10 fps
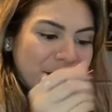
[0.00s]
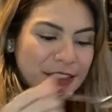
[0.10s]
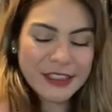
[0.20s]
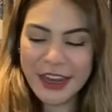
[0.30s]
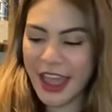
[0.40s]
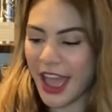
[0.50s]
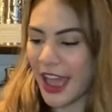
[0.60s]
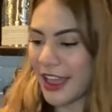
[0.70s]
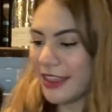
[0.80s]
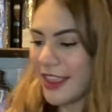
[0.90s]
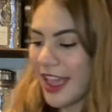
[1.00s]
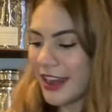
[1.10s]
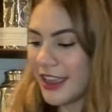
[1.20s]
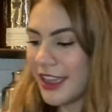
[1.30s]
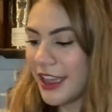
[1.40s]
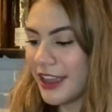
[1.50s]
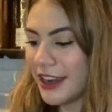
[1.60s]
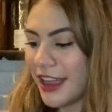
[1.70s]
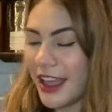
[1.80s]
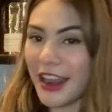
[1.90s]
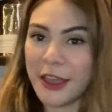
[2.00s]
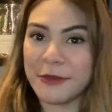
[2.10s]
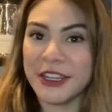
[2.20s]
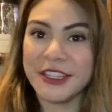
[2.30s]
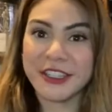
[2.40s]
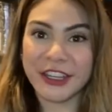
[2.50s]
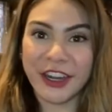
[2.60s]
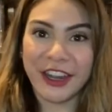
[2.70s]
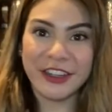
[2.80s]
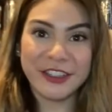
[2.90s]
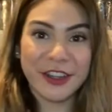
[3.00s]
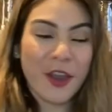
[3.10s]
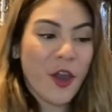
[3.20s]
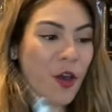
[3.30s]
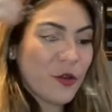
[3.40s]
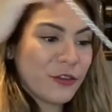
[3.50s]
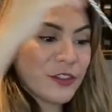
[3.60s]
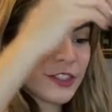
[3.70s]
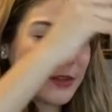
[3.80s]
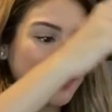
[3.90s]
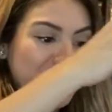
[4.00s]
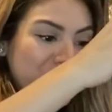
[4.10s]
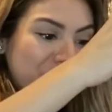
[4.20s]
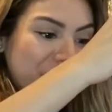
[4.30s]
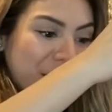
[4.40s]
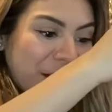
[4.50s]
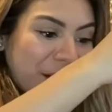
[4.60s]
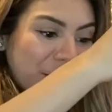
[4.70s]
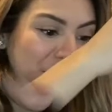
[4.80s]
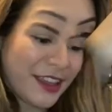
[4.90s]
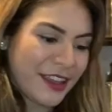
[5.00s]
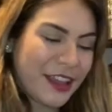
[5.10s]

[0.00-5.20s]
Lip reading: I'm gonna add that in and I'm gonna stir it with a spoon here.